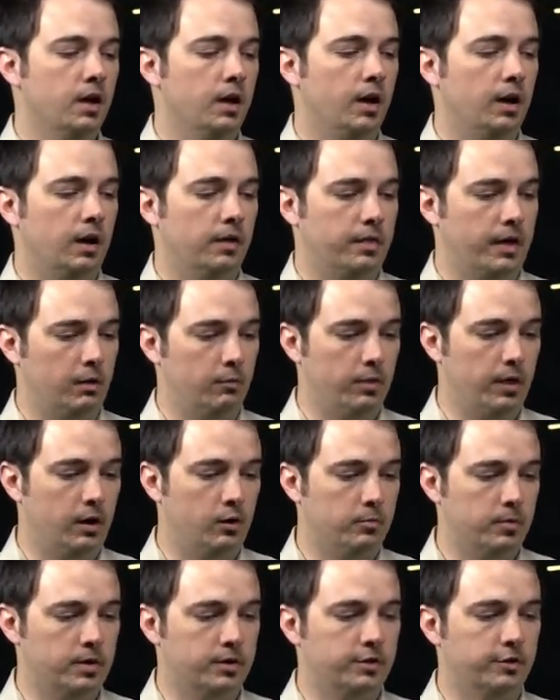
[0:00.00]
uh, that,
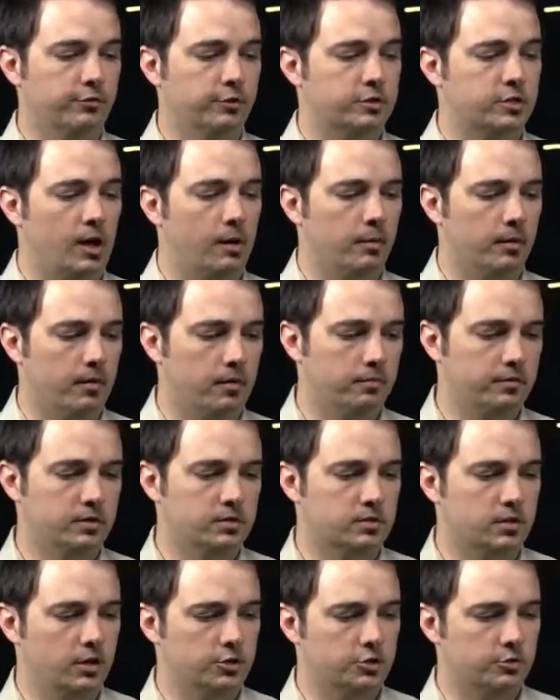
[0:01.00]
that'll be a different topic of
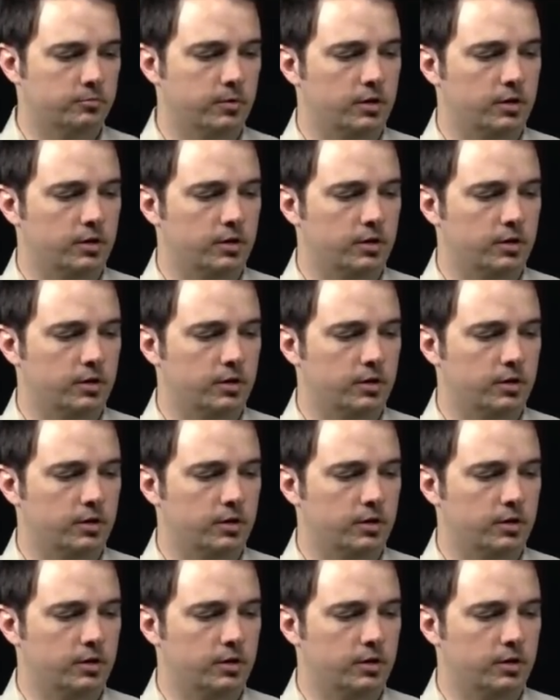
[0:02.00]
discussion.